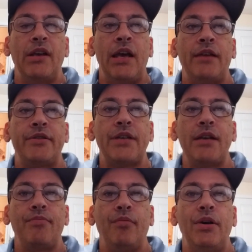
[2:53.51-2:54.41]
and
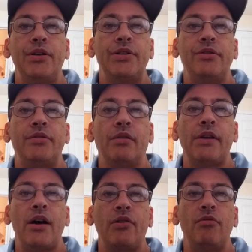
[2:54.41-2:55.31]
set permissions to
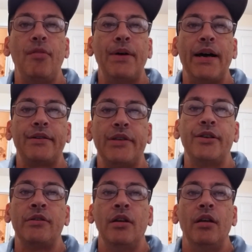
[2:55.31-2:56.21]
allow group
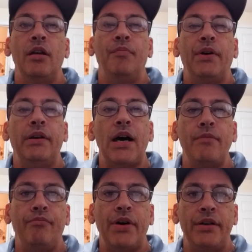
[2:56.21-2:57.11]
access,
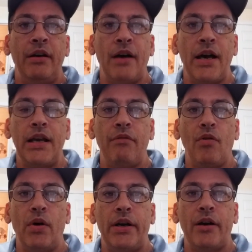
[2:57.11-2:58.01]
but deny
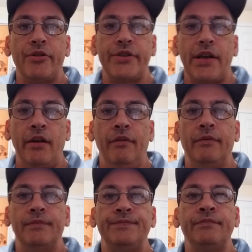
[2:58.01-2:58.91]
everyone else.
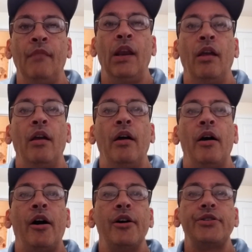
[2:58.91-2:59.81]

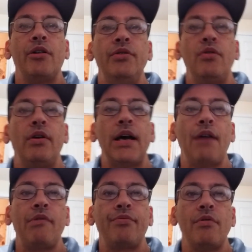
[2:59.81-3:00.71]
Also, you could
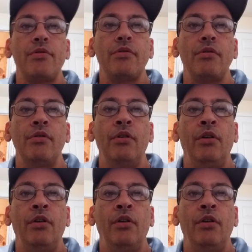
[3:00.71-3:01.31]
have a folder